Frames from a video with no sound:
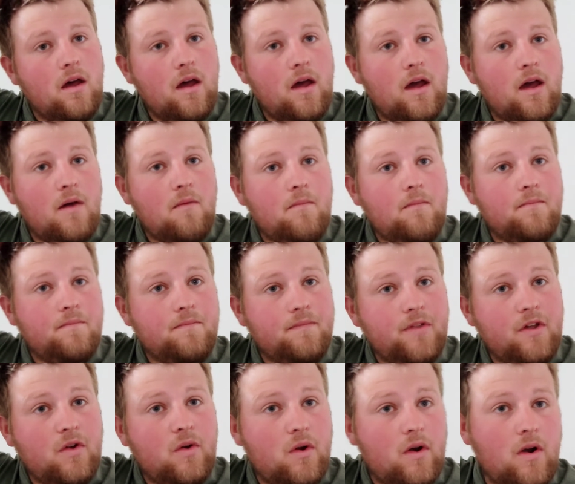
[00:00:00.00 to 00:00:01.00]
um,
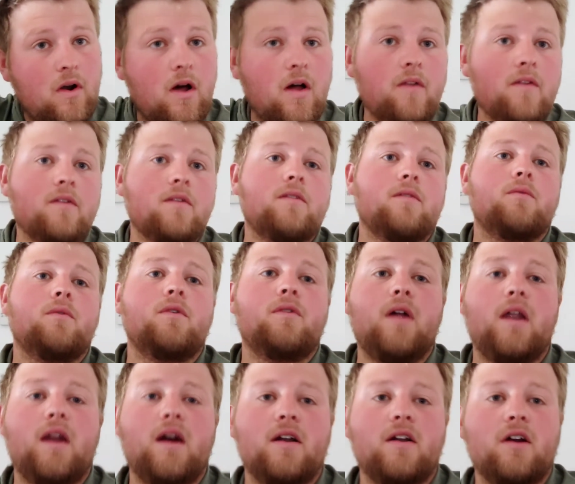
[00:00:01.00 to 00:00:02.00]
that we were on, we
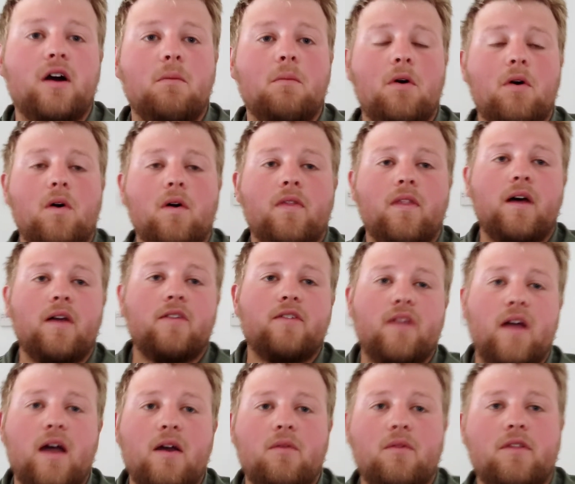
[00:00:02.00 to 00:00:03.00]
ran out of gobbo on that
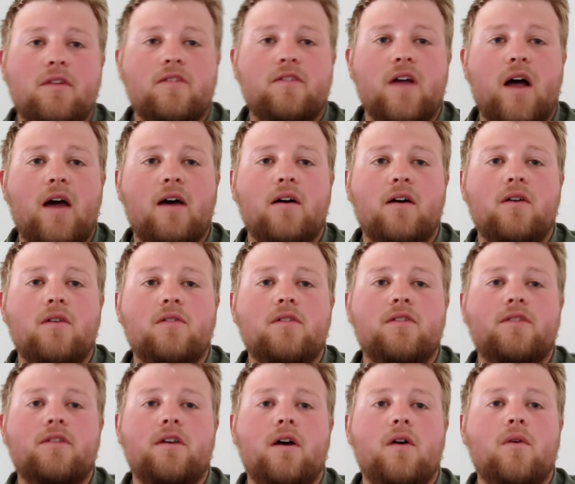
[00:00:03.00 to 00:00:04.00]
site with the silos,
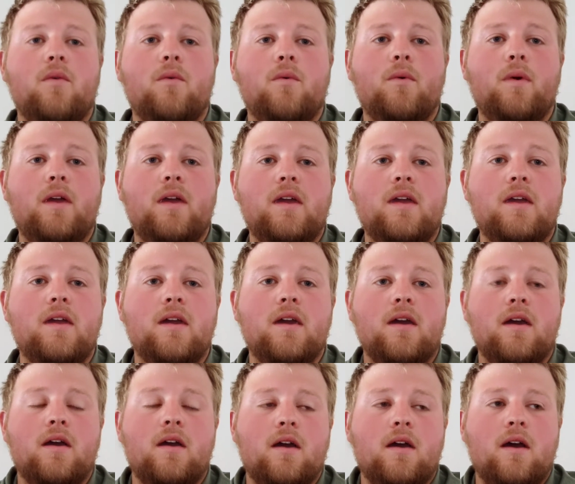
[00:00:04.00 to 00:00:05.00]
so we
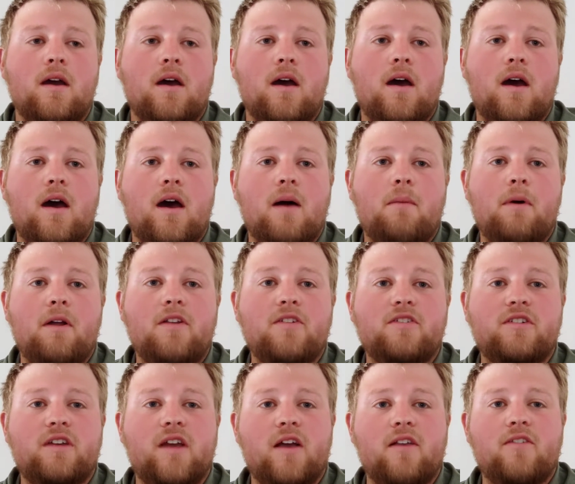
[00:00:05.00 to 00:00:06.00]
uh,
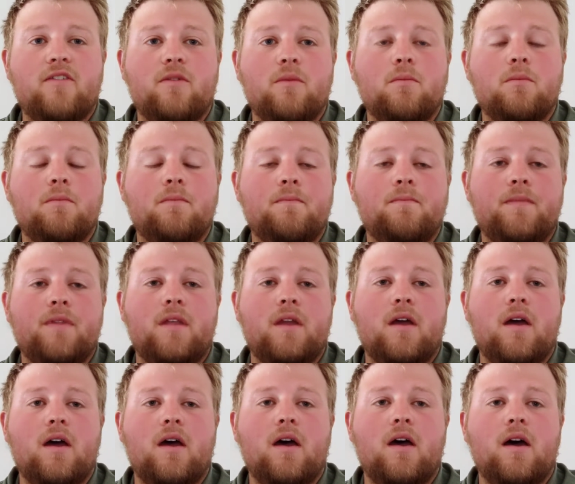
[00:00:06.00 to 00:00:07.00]
managed to get some
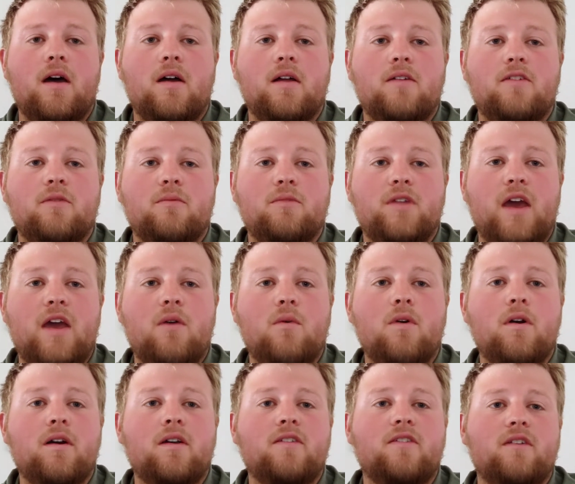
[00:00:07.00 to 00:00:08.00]
uh, some day
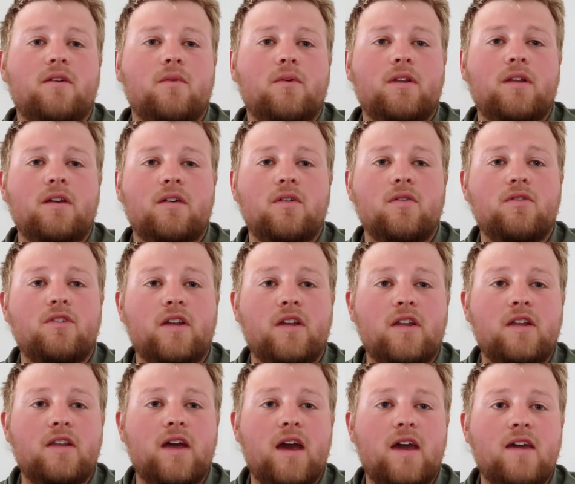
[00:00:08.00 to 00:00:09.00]
work, so we didn't lose
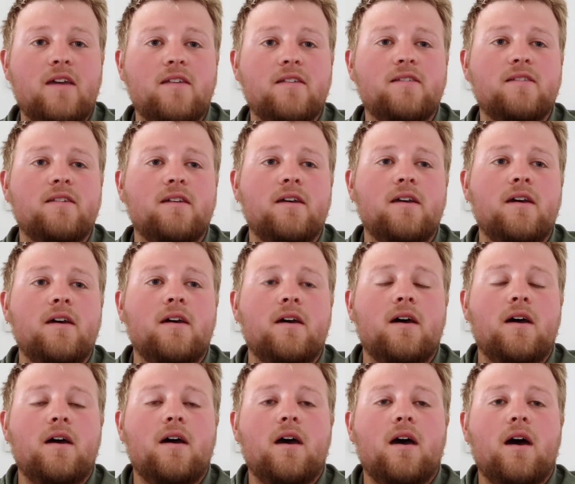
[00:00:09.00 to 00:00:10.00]
any days
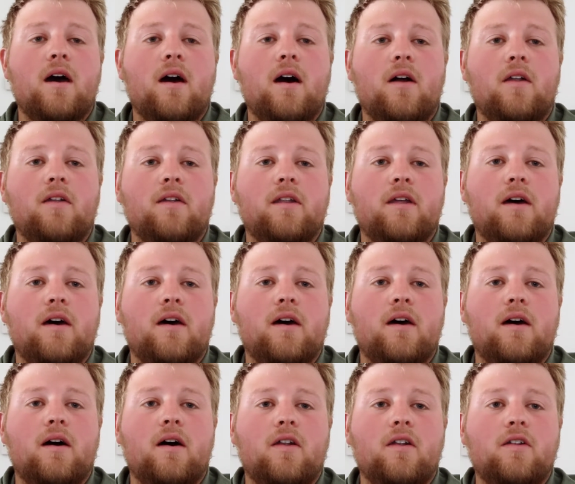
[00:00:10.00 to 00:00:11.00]
on
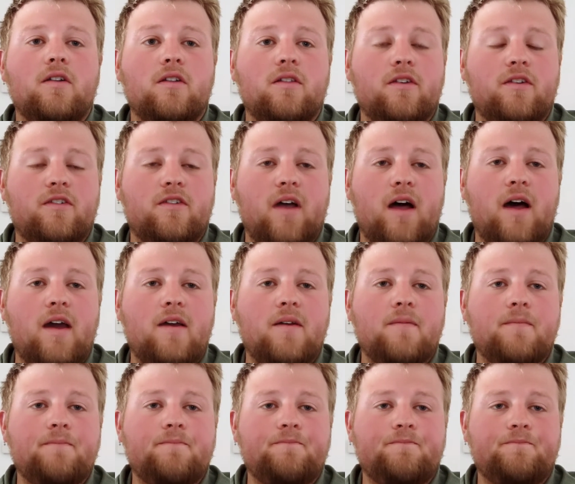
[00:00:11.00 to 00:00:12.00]
uh, on another site.